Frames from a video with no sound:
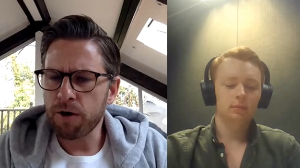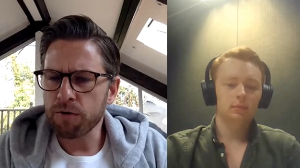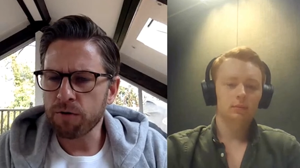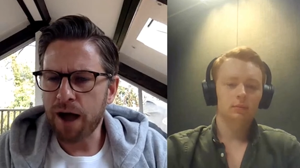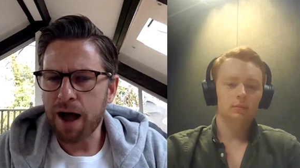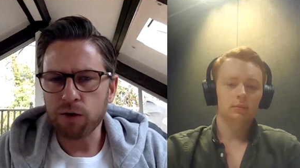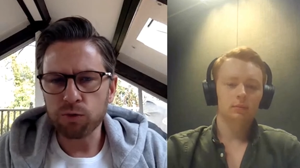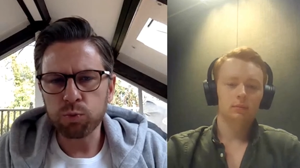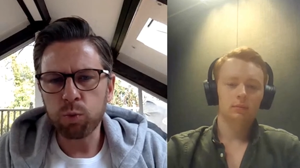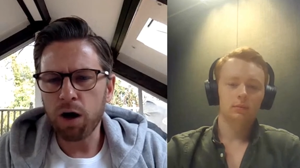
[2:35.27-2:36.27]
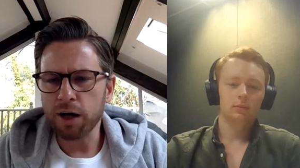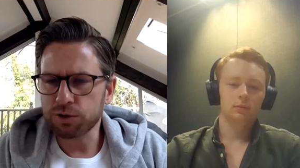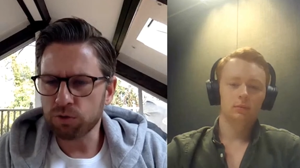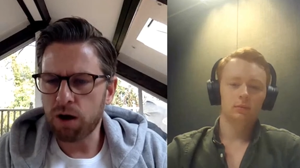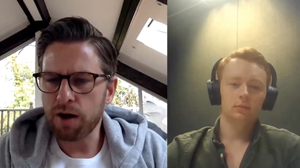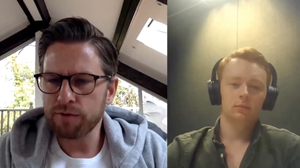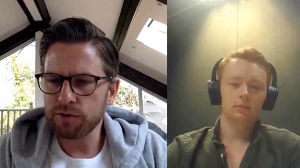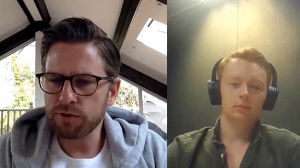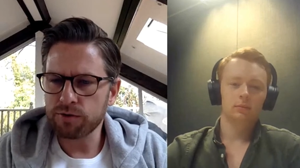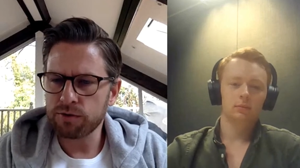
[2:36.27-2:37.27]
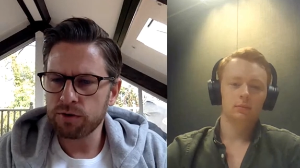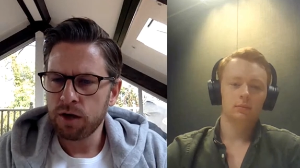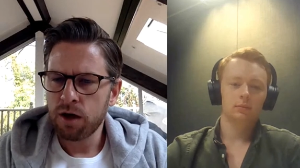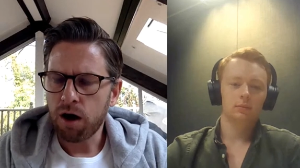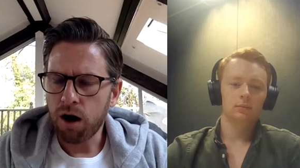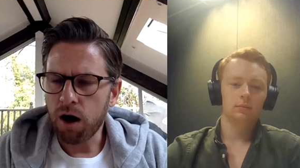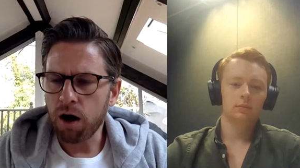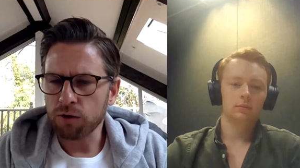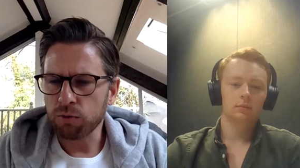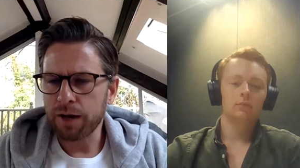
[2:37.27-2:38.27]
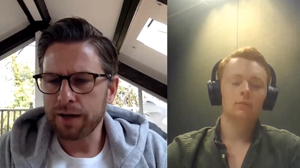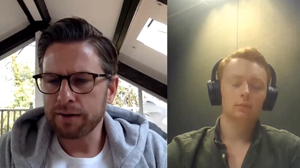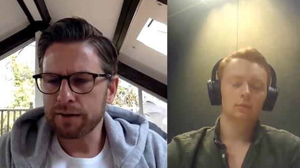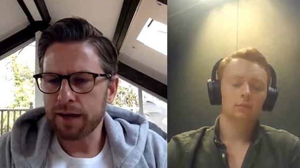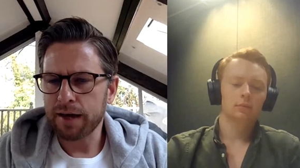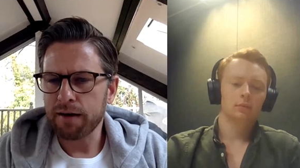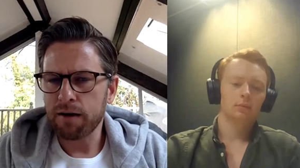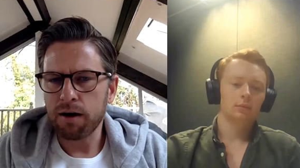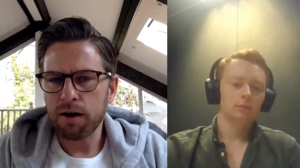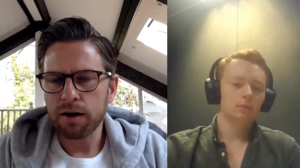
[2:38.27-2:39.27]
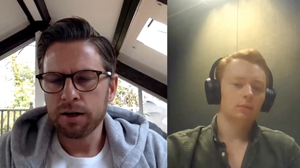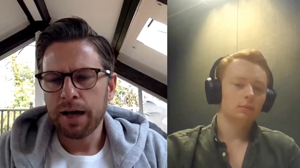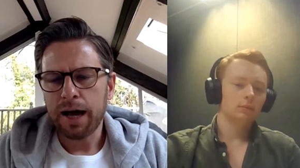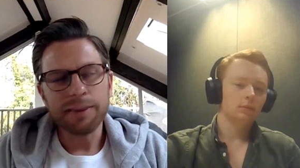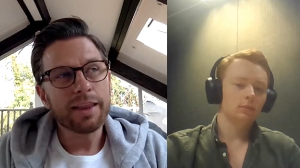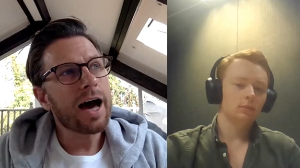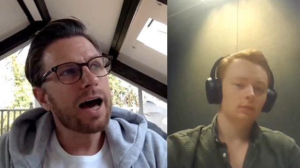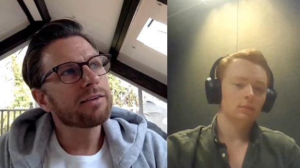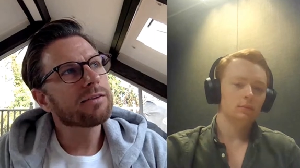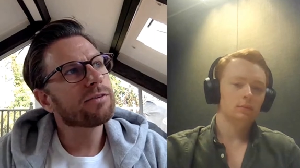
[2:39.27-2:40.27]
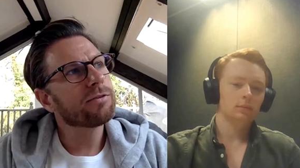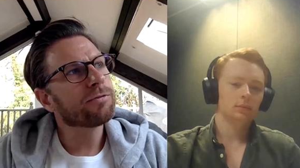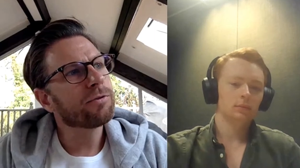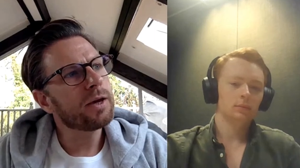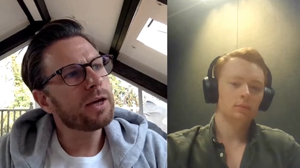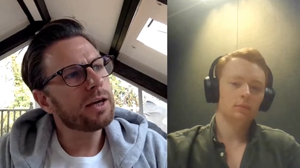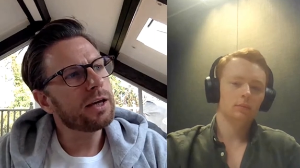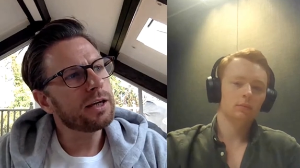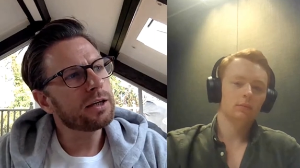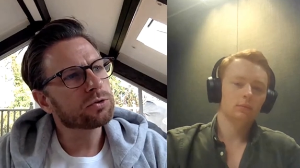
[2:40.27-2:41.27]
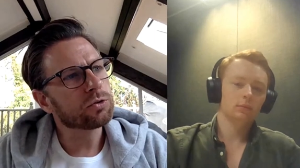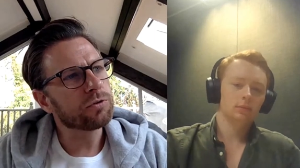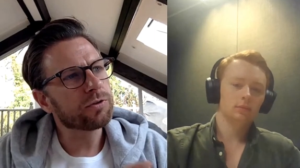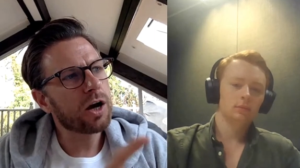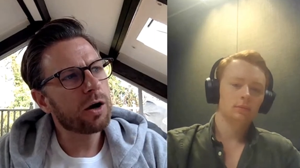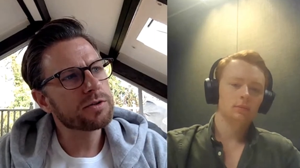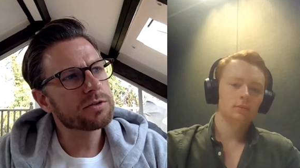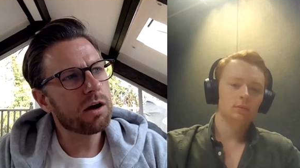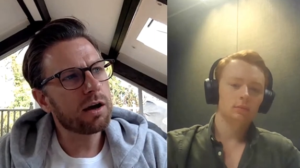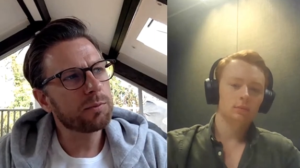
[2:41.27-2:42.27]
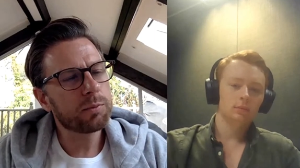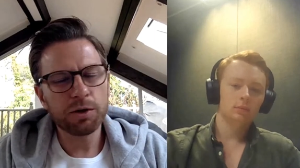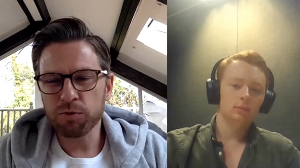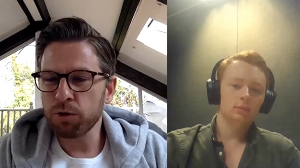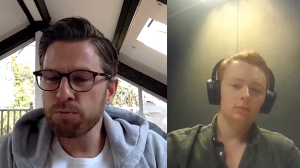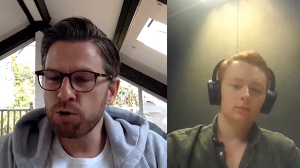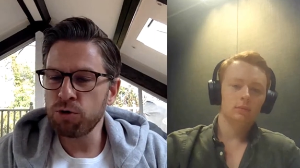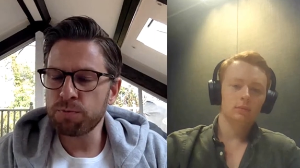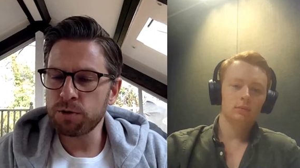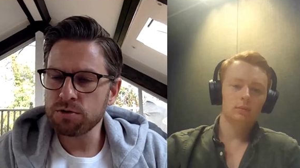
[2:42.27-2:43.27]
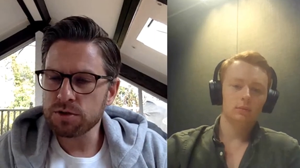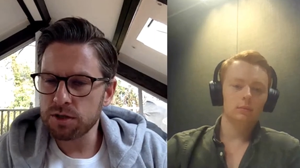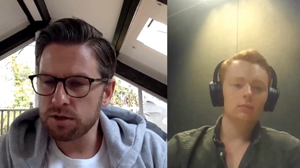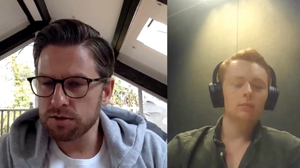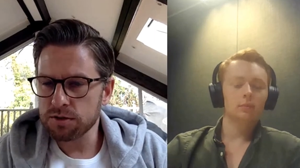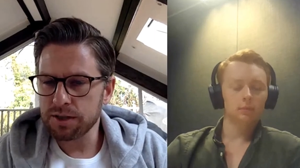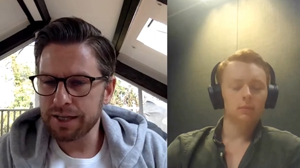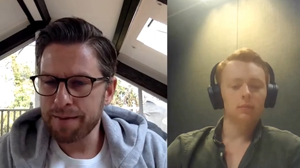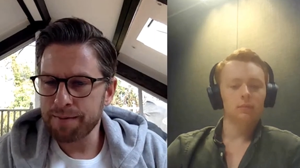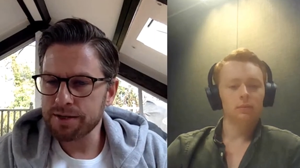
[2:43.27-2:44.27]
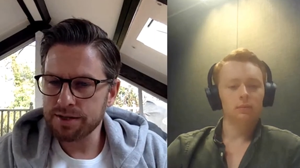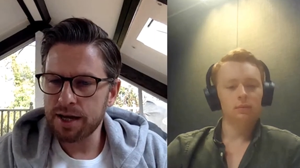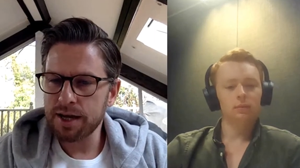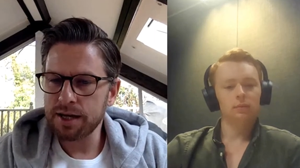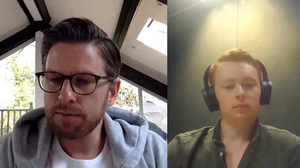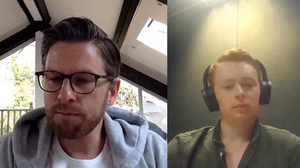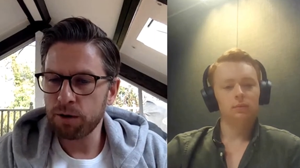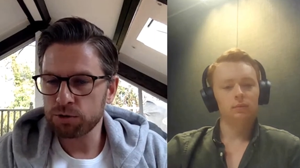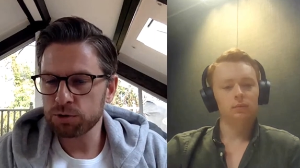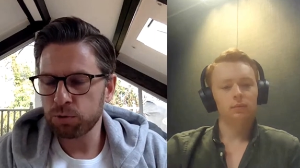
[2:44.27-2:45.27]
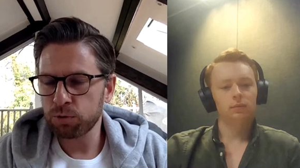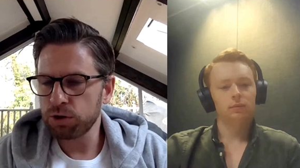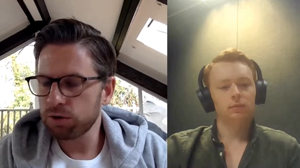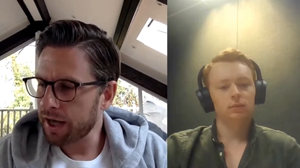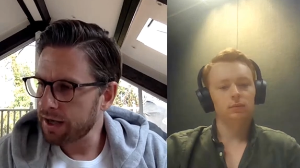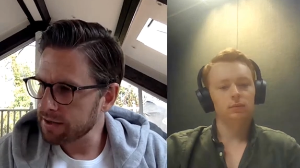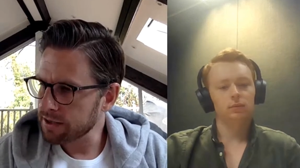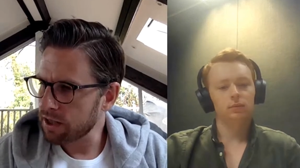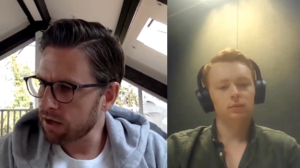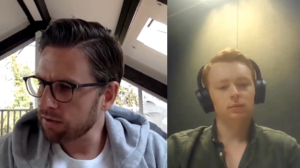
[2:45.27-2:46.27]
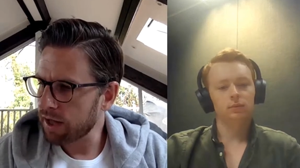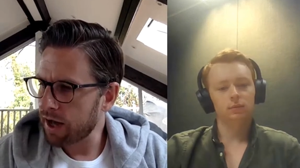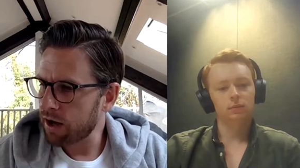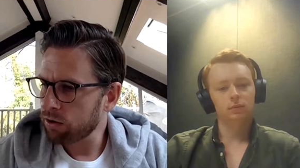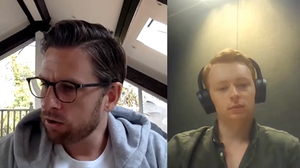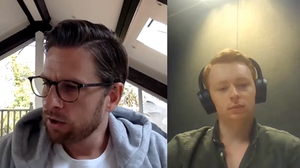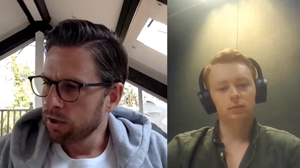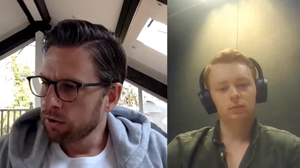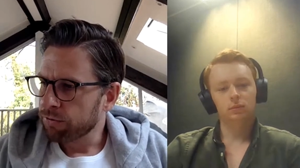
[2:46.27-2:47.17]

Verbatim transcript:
Speaker 1: uh, around why drivers are the way that they are, and that for me sort of coincided with a real movement at the M S A Motorsport U K, as it's known now,